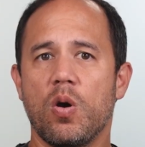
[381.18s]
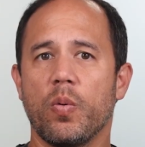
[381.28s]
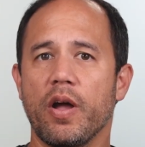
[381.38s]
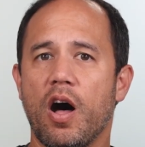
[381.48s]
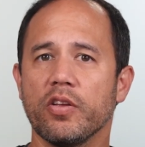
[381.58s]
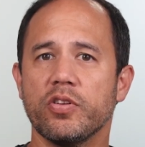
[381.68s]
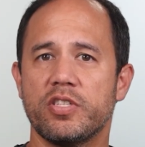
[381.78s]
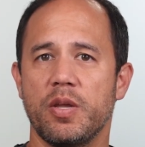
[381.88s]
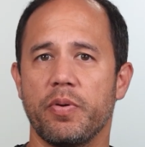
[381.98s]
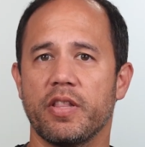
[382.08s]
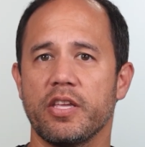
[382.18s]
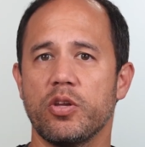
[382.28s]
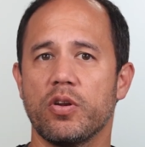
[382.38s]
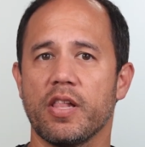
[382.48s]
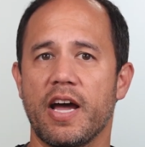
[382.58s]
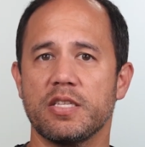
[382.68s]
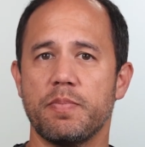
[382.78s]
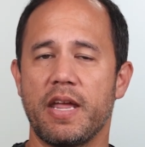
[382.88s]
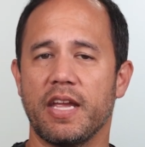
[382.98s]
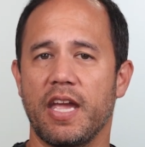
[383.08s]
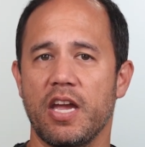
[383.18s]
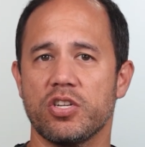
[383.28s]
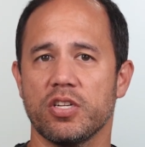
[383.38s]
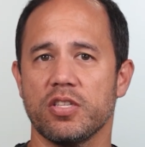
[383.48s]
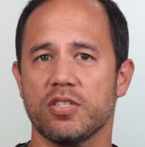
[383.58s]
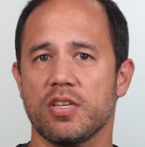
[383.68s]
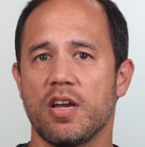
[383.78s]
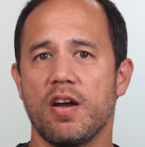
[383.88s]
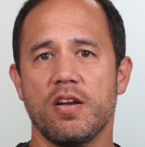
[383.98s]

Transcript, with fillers: We also typically utilize medications